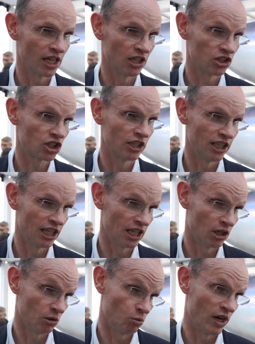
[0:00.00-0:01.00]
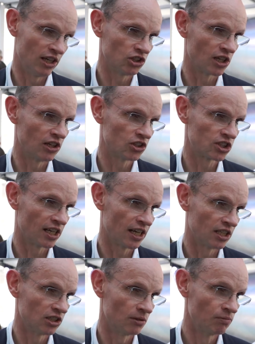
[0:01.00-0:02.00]
and it's clear where he's going to
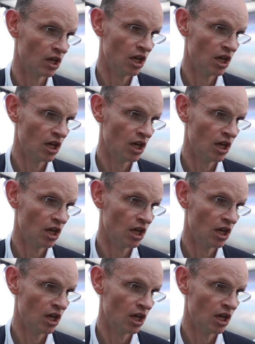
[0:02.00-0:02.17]
stand.